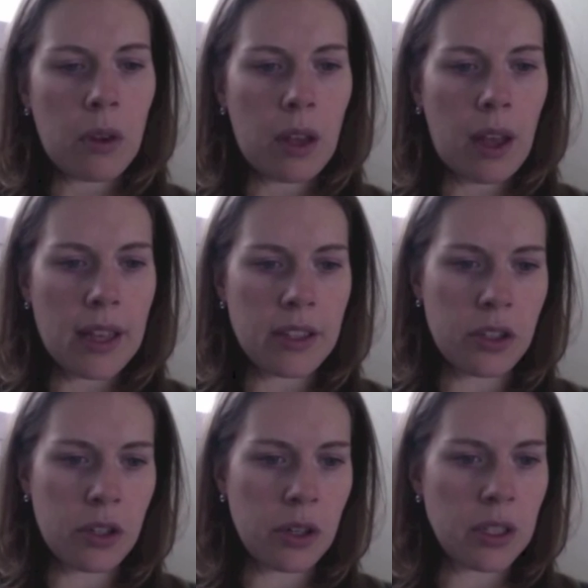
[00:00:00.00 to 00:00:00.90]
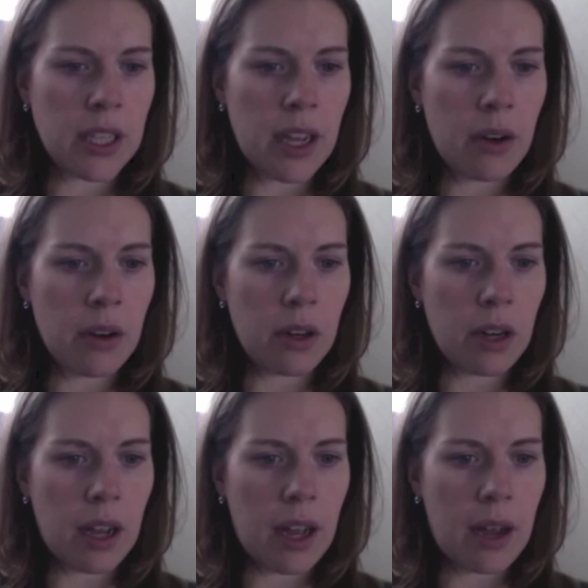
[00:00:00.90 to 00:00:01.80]
As it turns out,
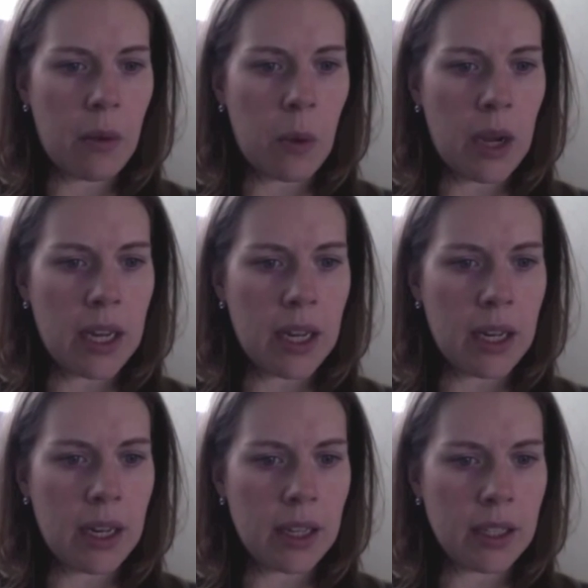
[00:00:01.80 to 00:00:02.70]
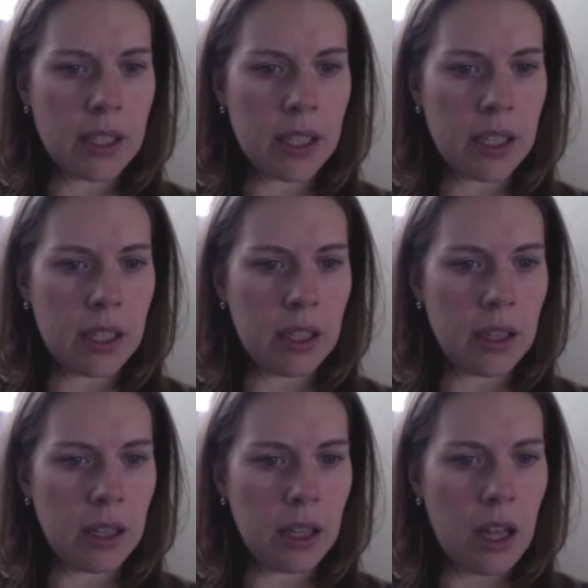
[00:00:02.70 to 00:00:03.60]
I waited
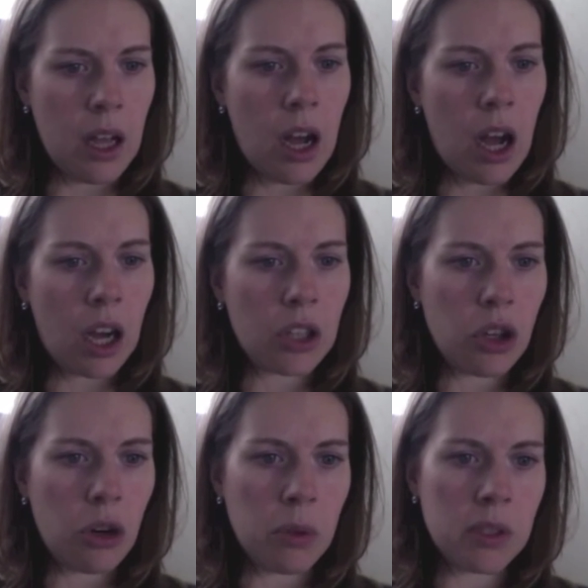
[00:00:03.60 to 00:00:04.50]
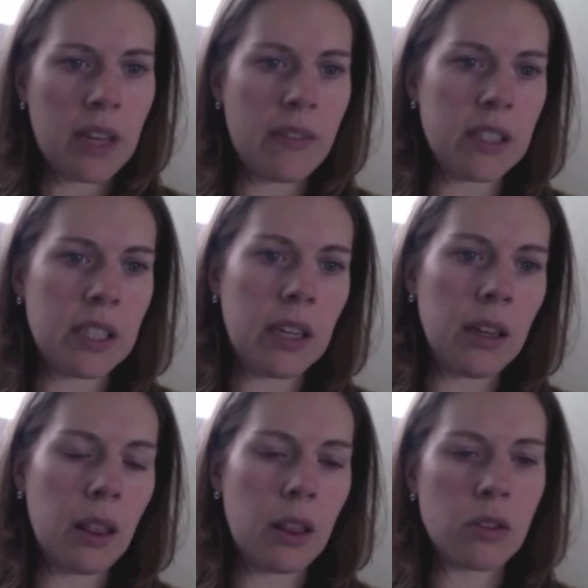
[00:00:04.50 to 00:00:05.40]
until October
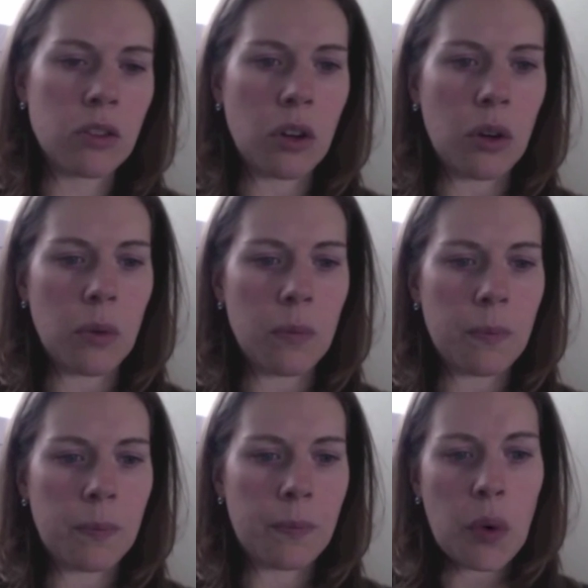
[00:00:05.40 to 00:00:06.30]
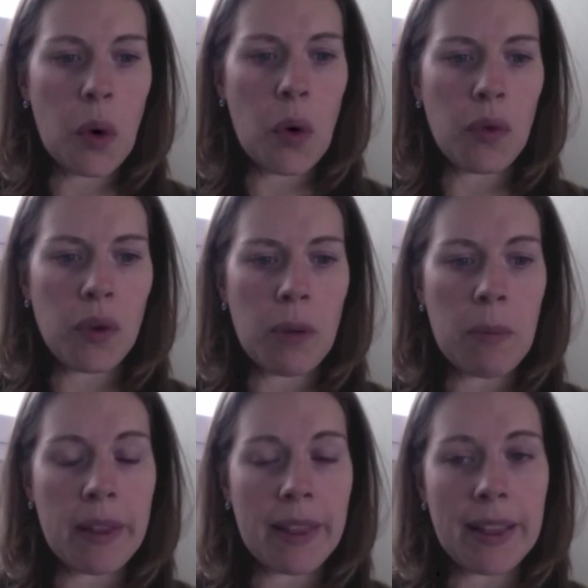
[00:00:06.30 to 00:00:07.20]
17th, so over a
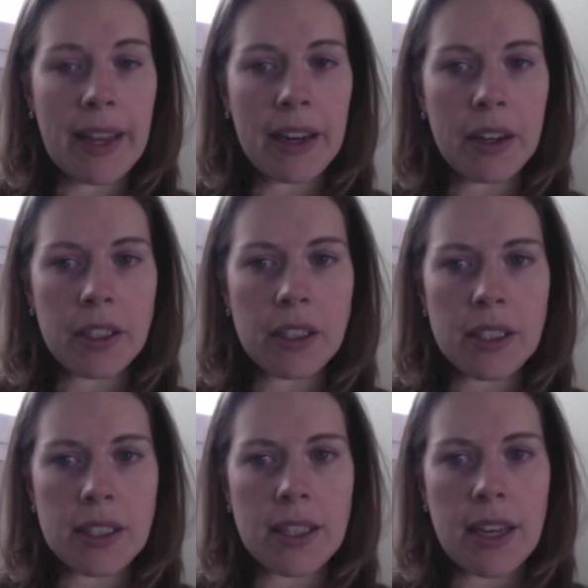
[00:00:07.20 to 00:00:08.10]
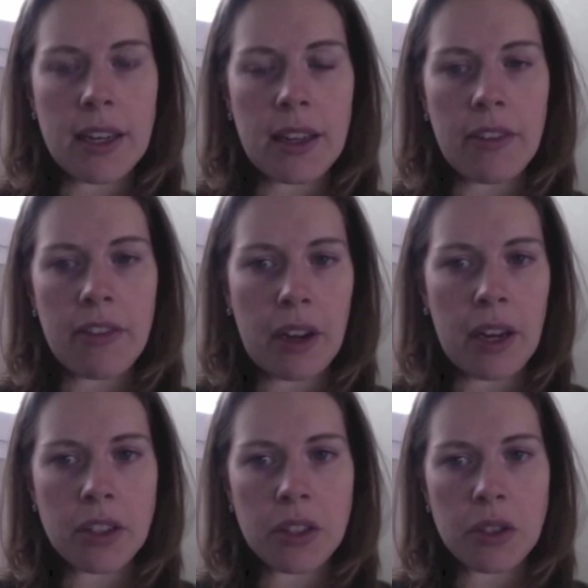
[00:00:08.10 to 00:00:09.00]
month later, to send in the
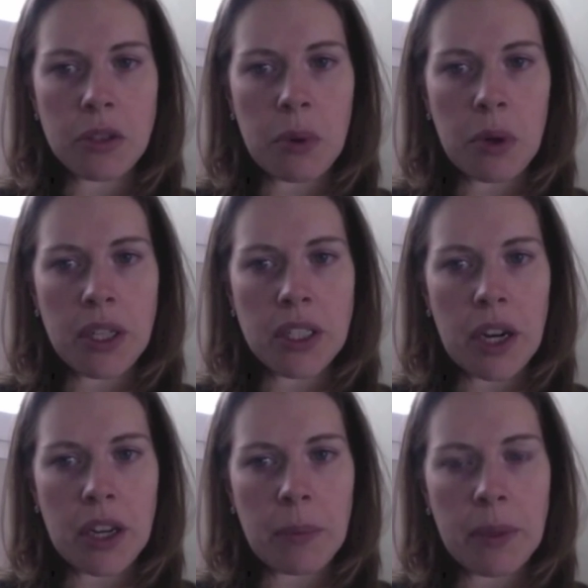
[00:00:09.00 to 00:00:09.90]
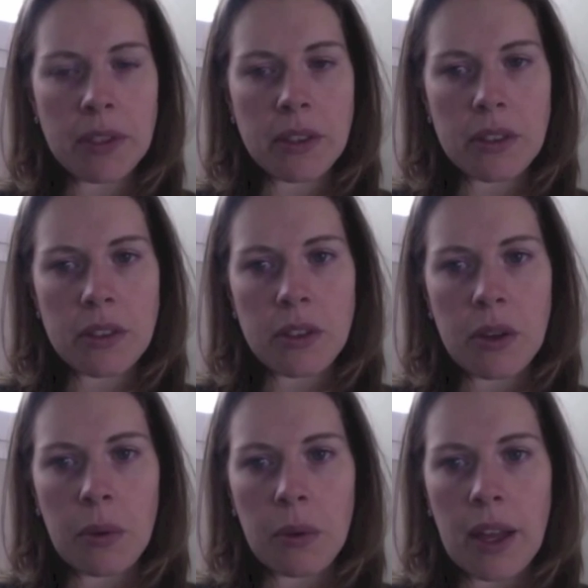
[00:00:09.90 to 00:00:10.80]
financial and supporting documents.
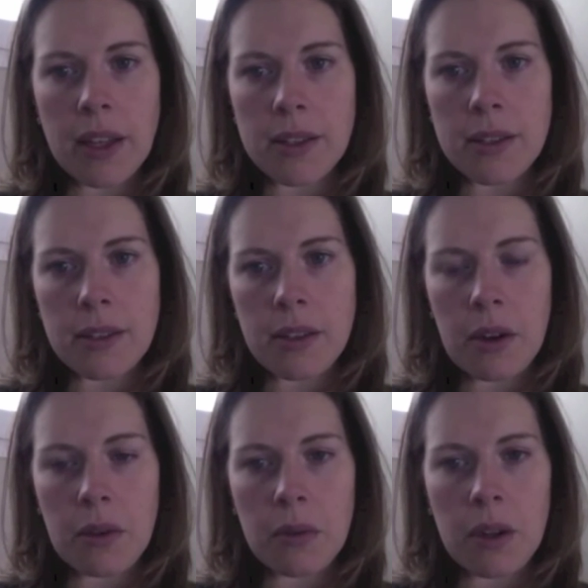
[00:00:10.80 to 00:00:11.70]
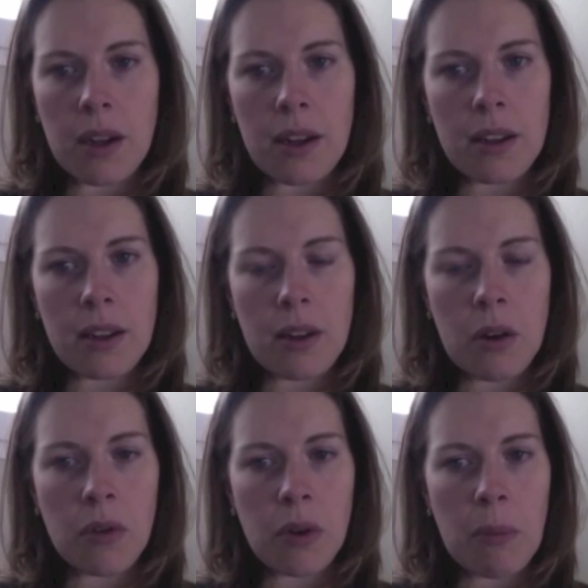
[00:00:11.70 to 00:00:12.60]
So that's,
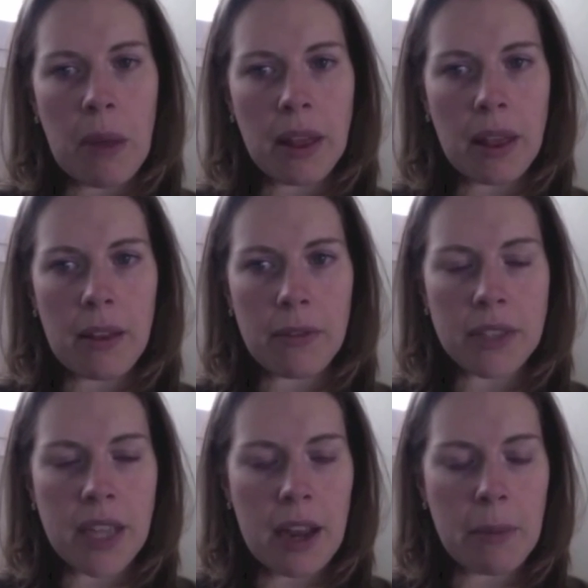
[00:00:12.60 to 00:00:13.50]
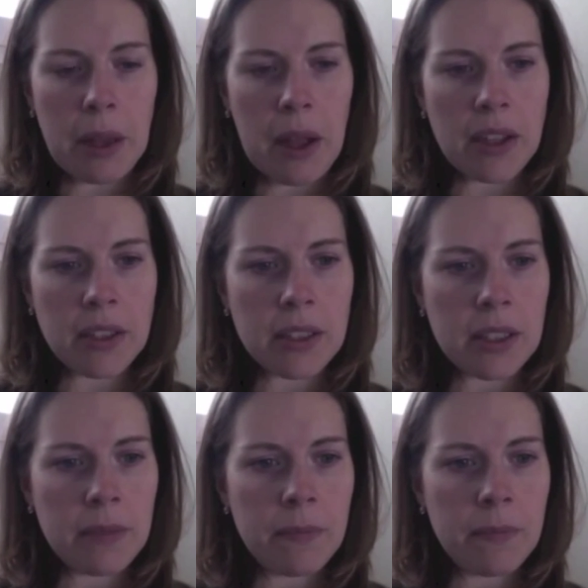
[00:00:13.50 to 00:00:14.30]
over a month of time lost.